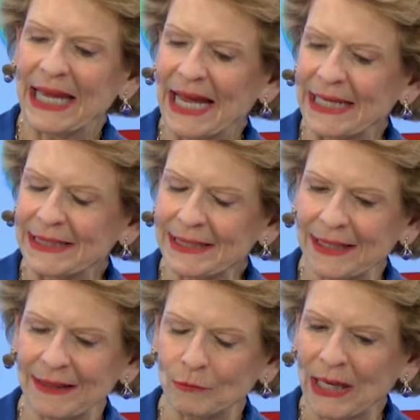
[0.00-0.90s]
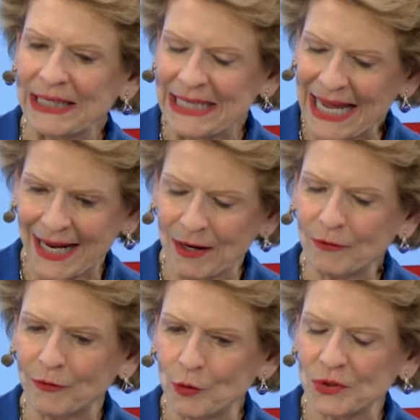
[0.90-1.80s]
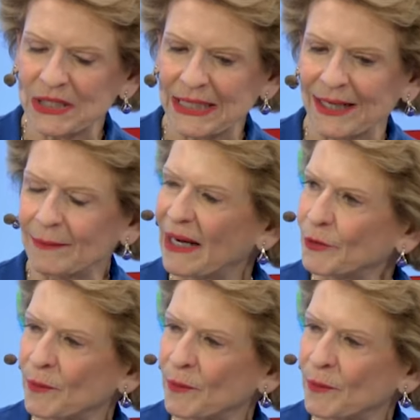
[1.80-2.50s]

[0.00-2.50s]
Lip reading: And right now, folks on the